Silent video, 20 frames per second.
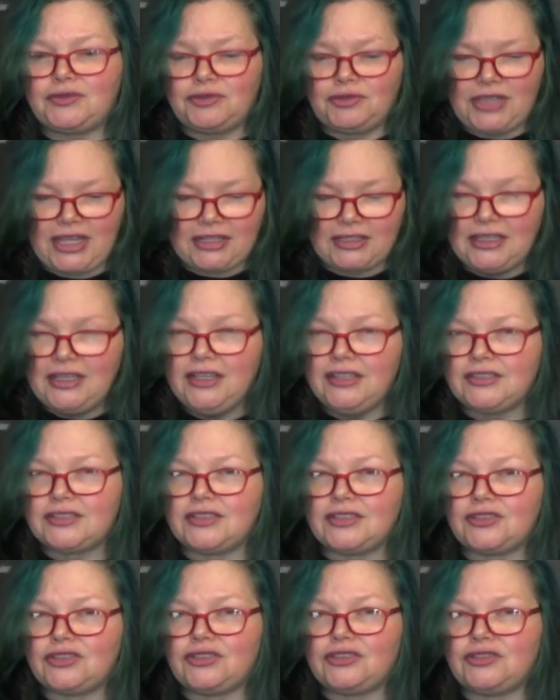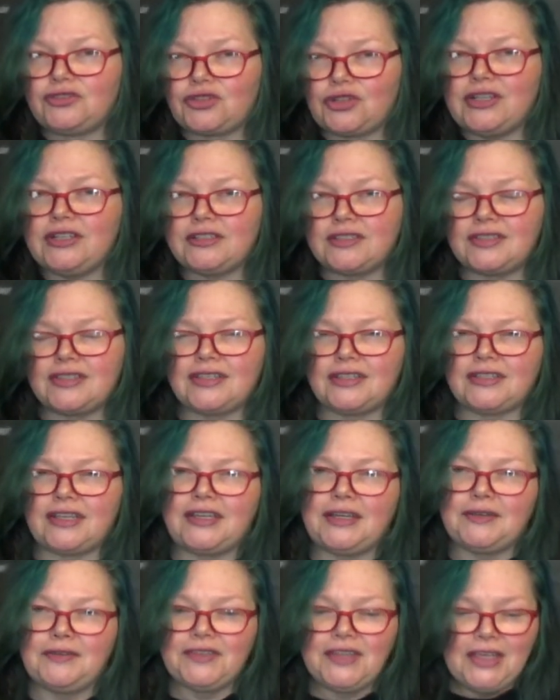techniques and tricks
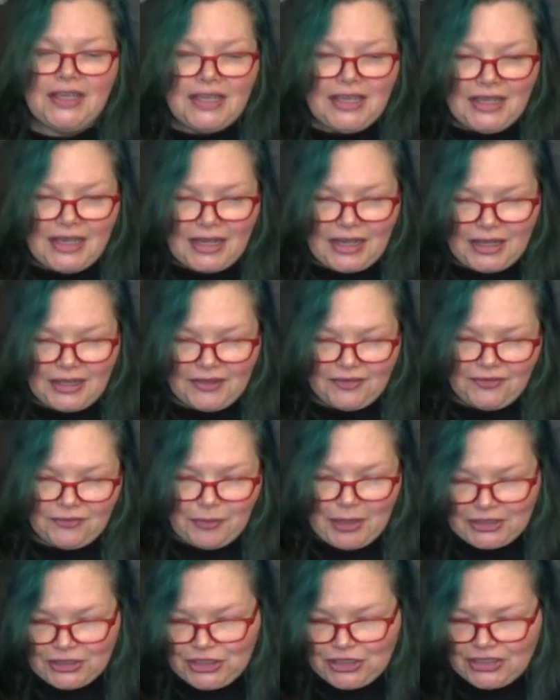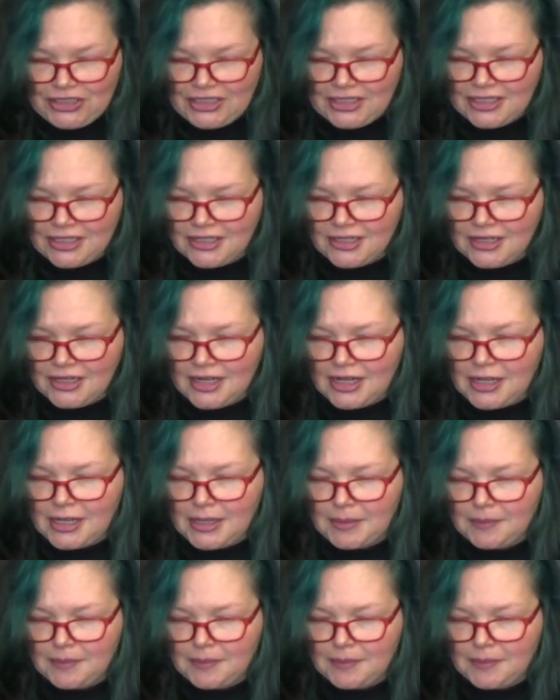that I've mentioned here.